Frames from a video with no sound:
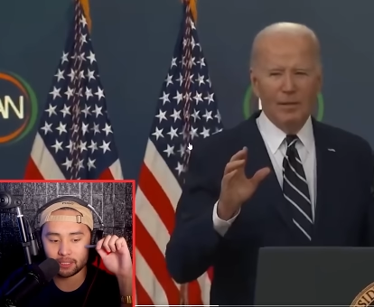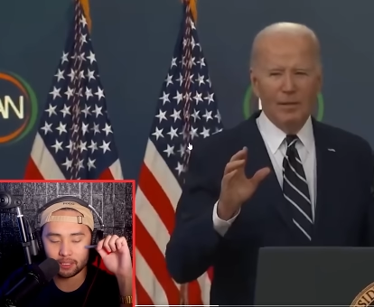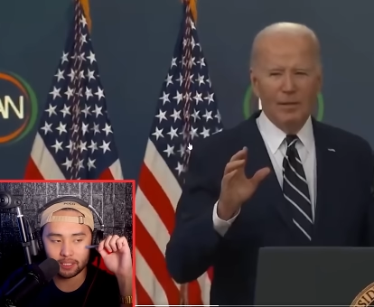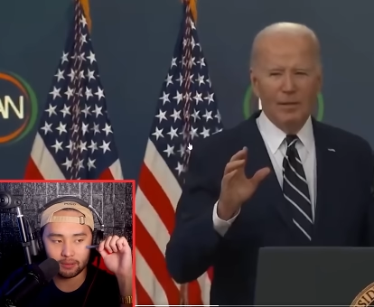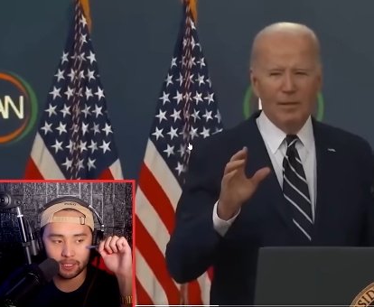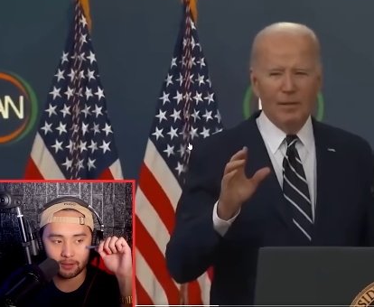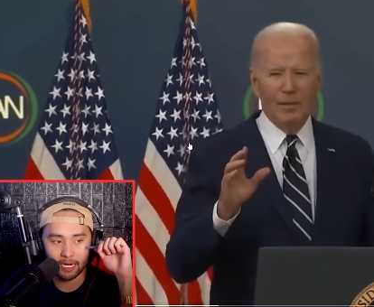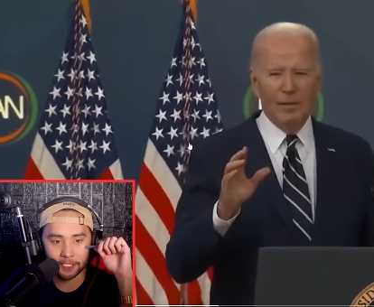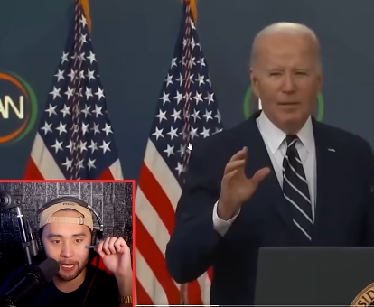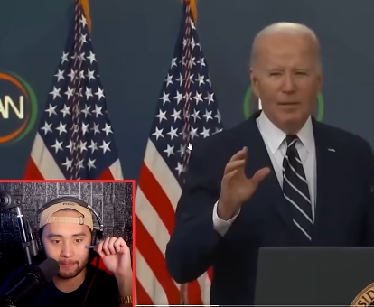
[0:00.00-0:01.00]
Speaker 1: he's doing a great
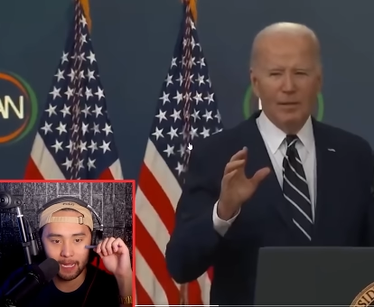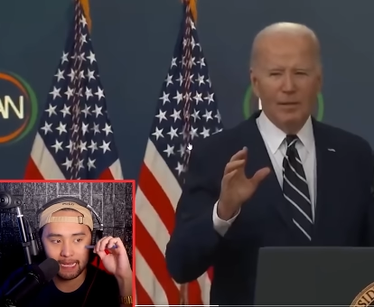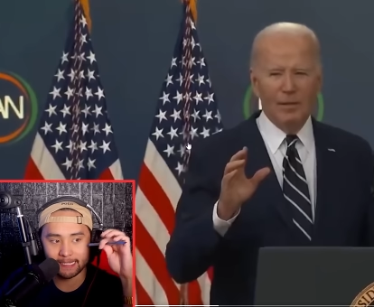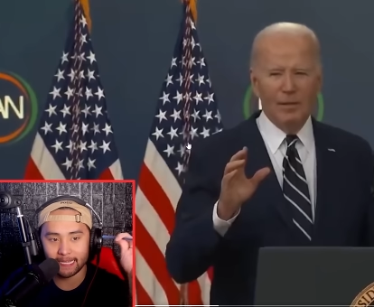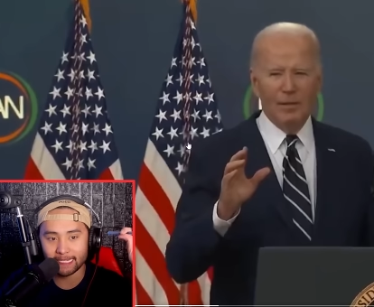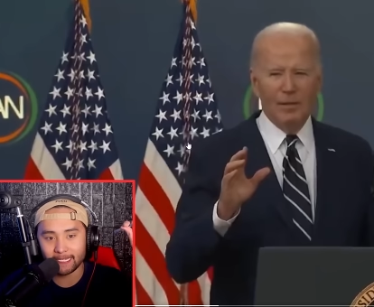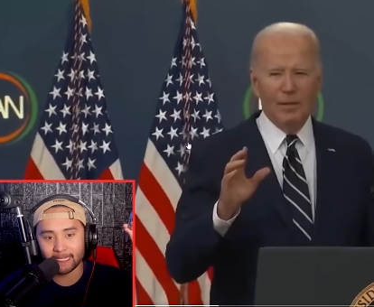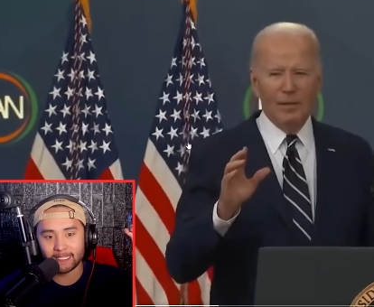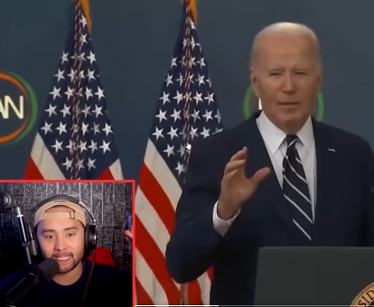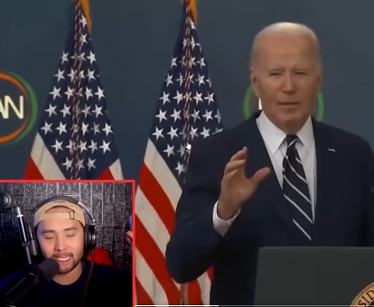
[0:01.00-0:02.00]
job, guys. This
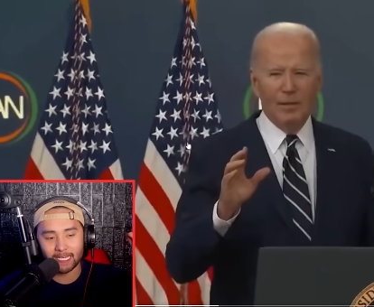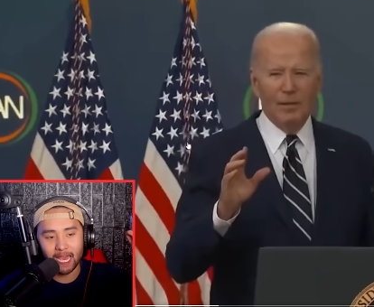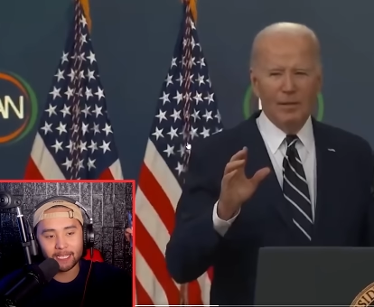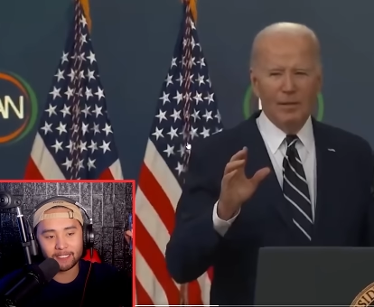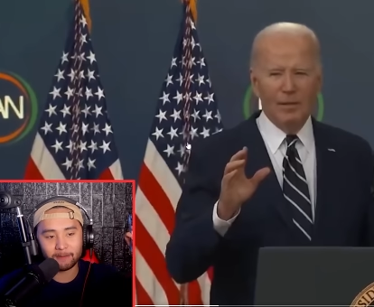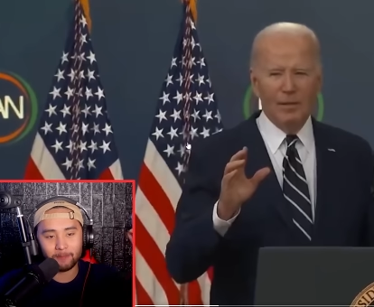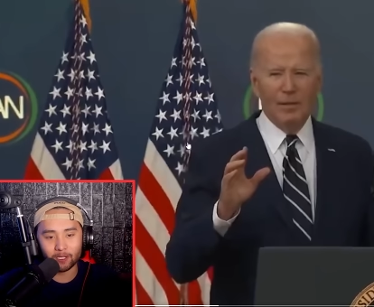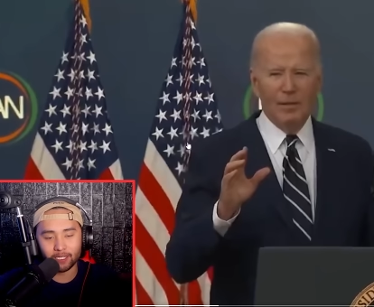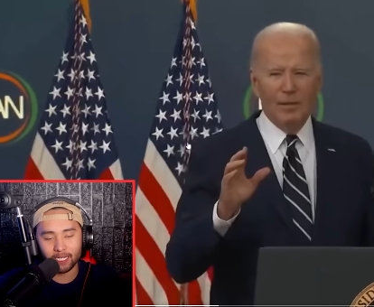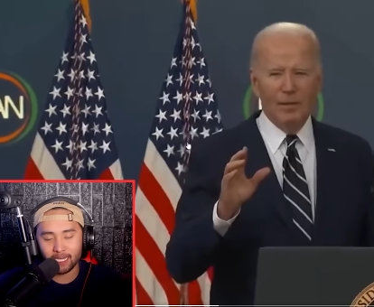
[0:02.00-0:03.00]
is the
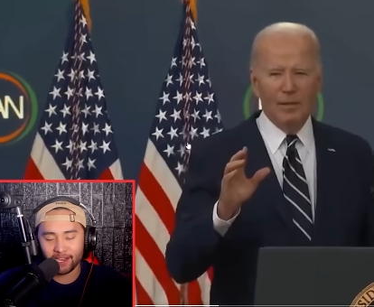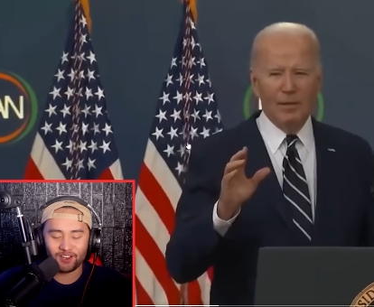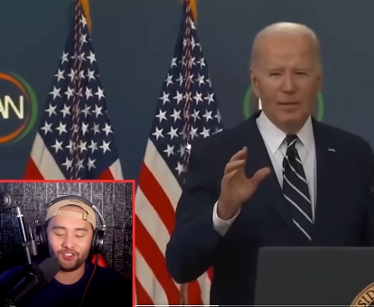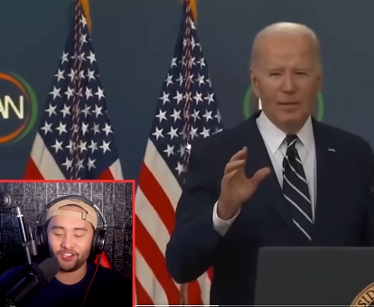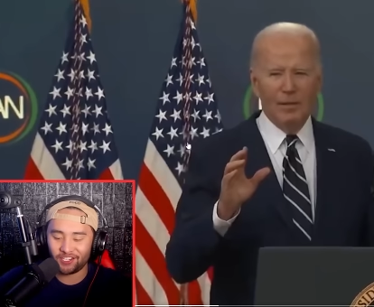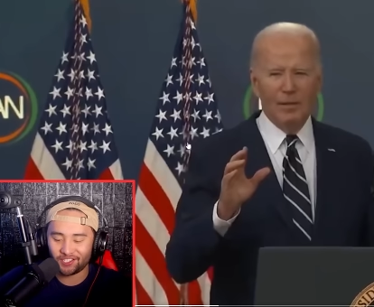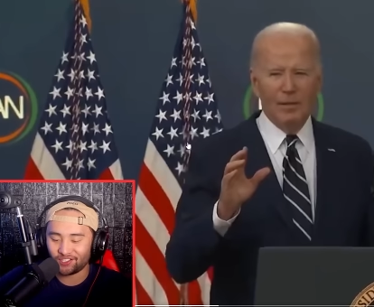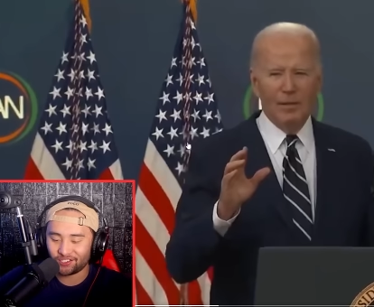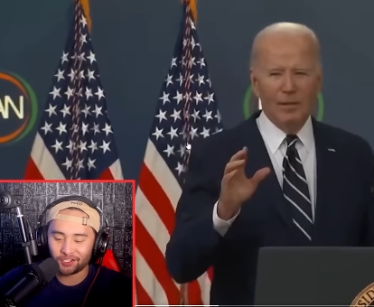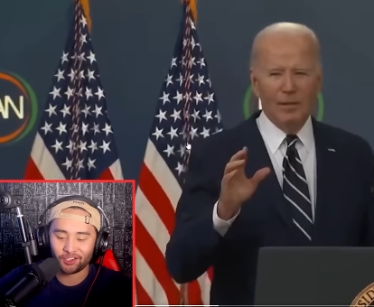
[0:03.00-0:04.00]
stability and
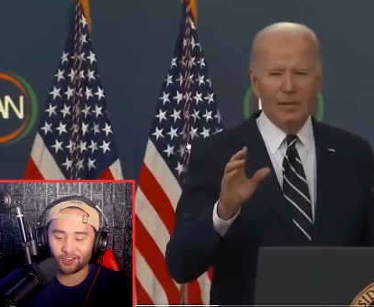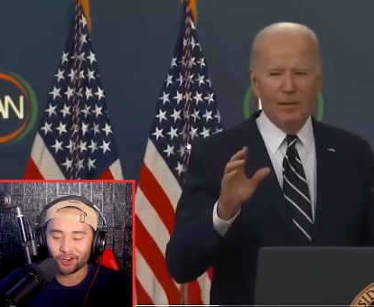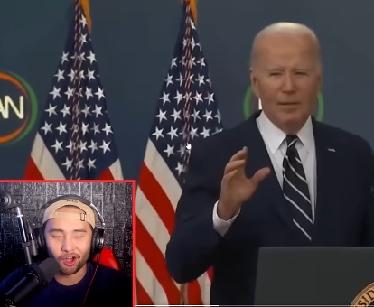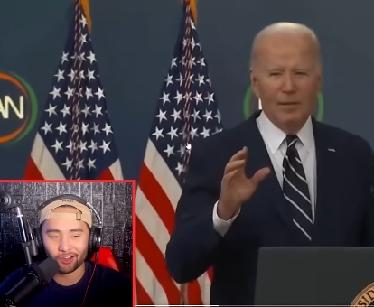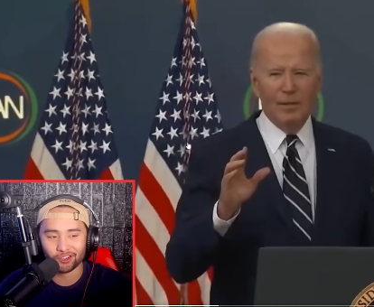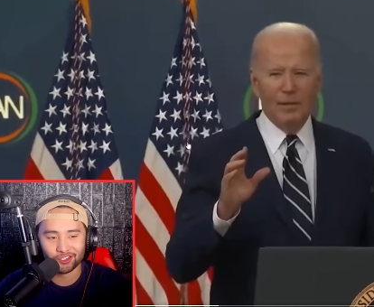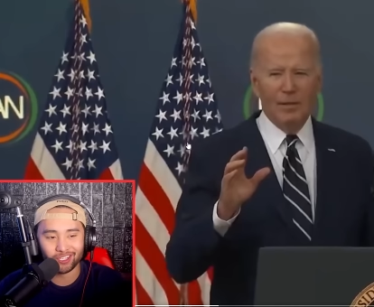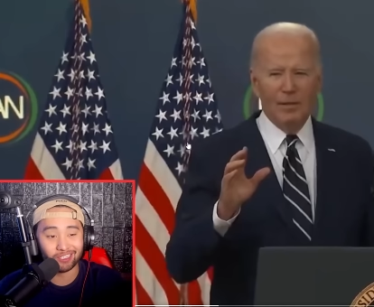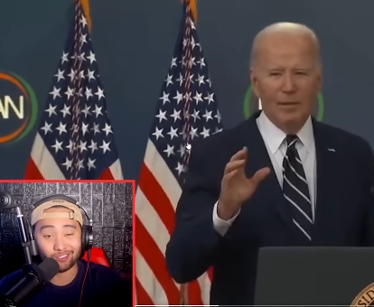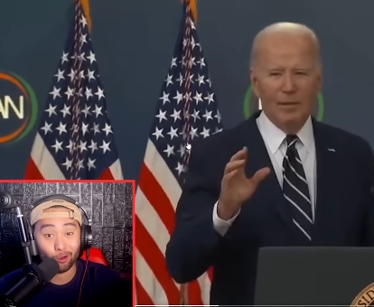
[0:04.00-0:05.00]
decency and honesty
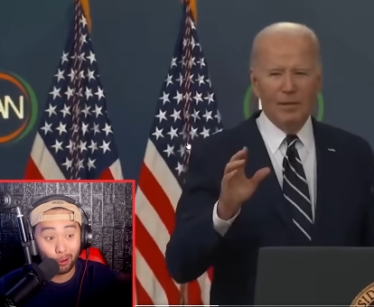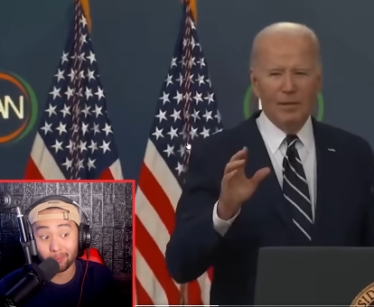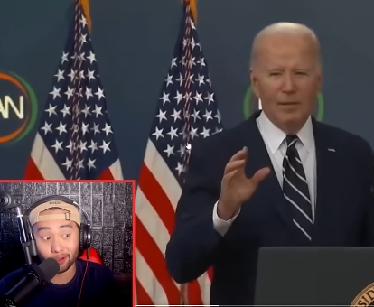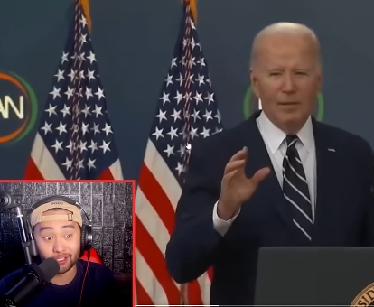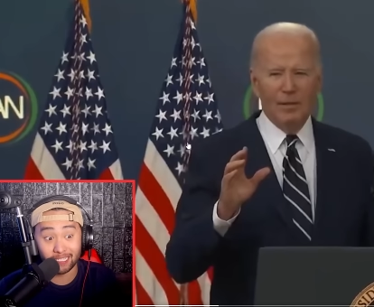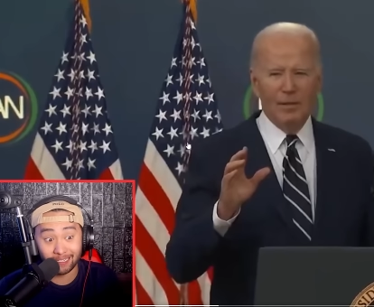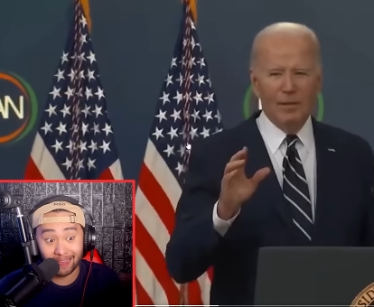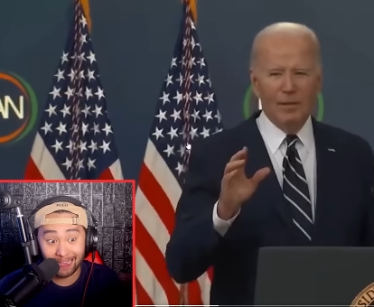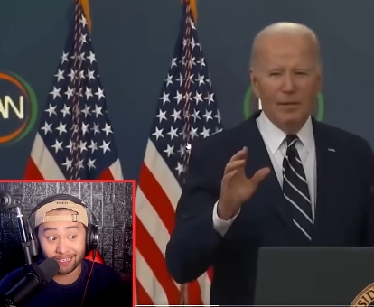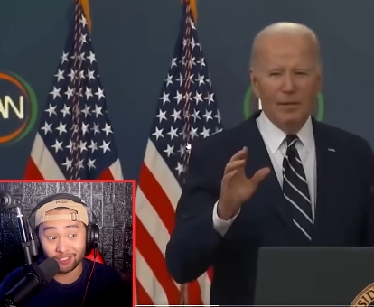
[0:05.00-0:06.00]
and normalcy
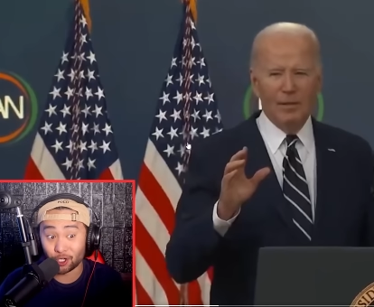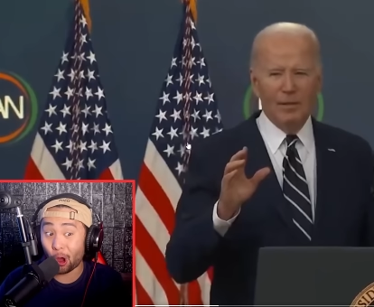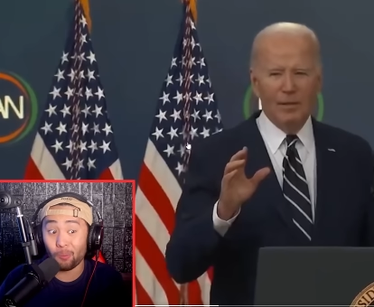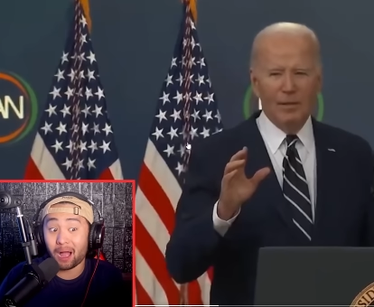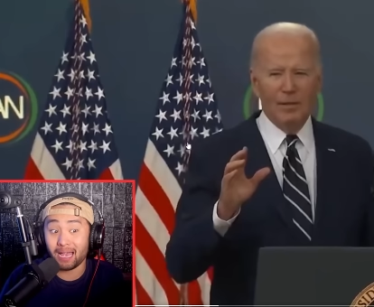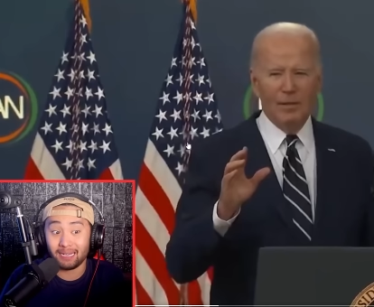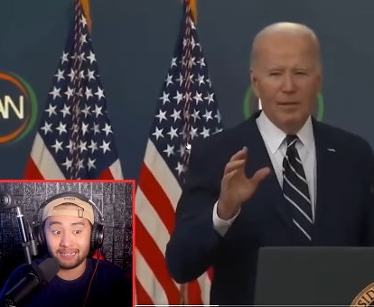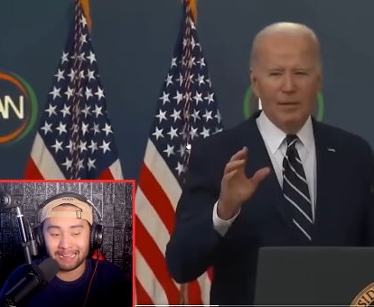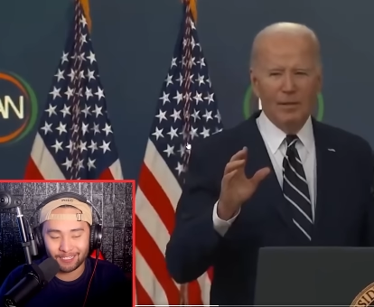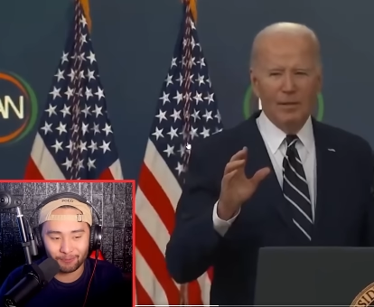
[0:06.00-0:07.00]
that Joe Biden
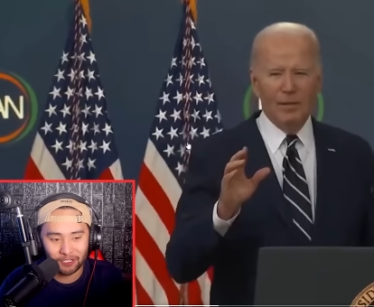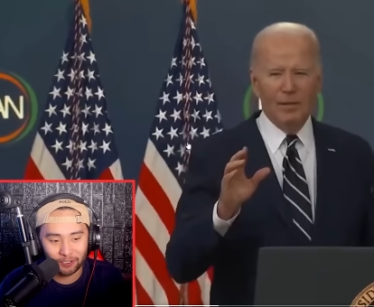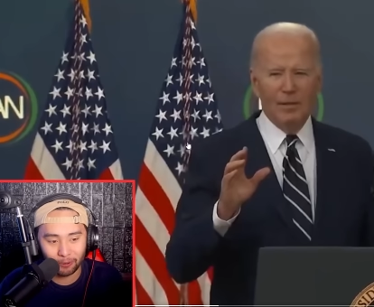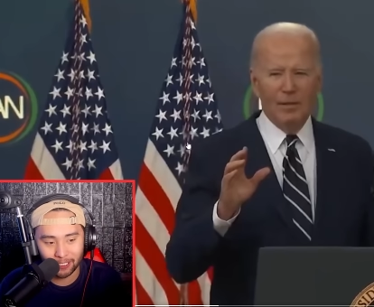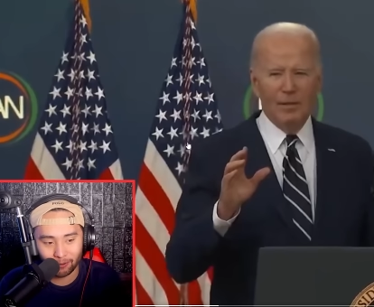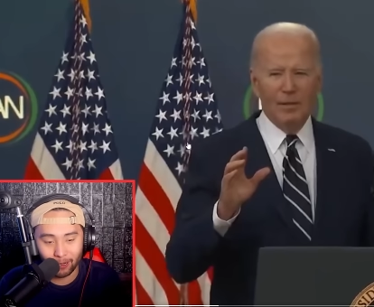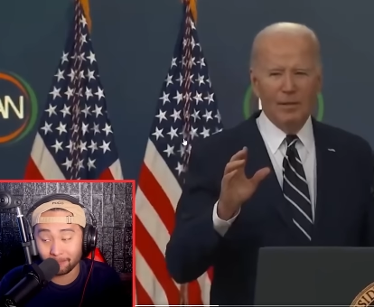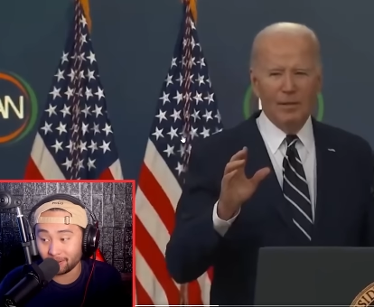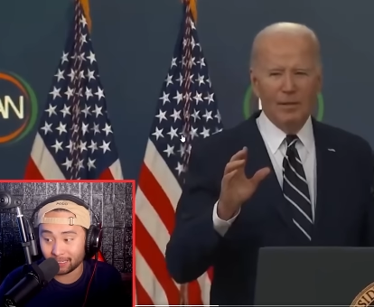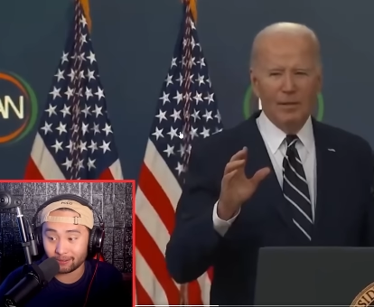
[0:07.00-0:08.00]
has restored to our
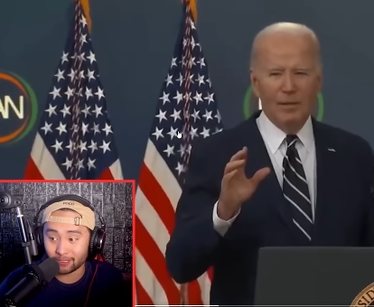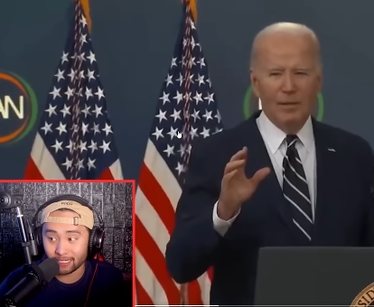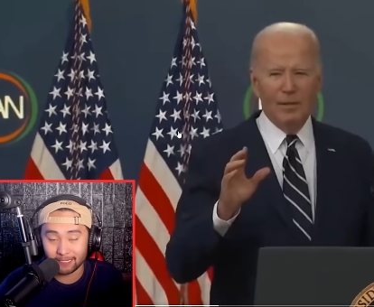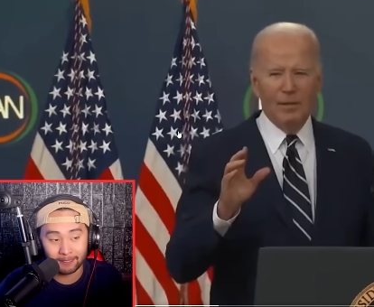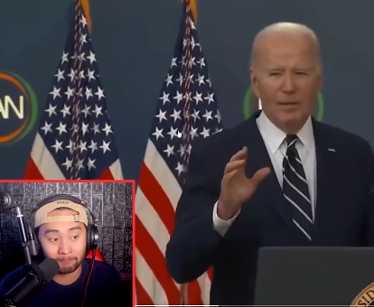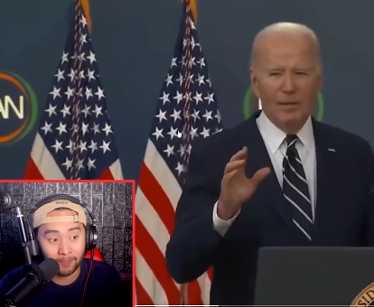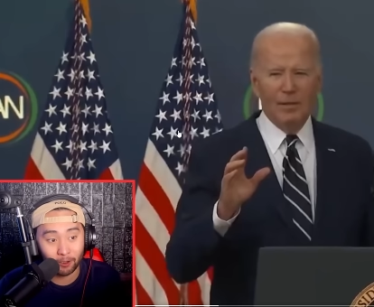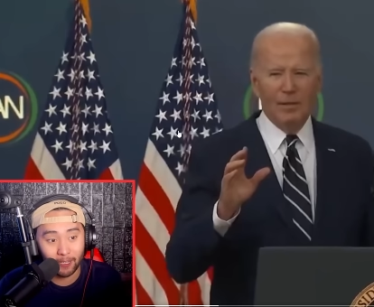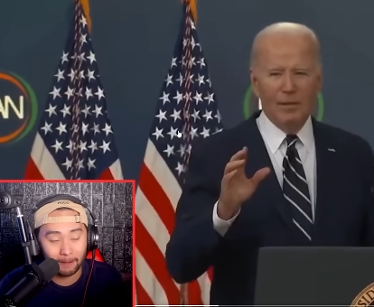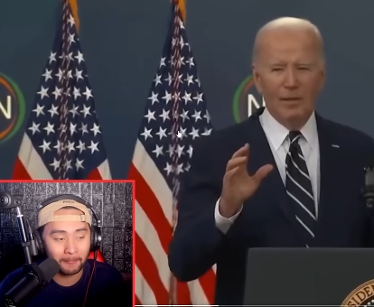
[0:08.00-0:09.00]
political system. Okay.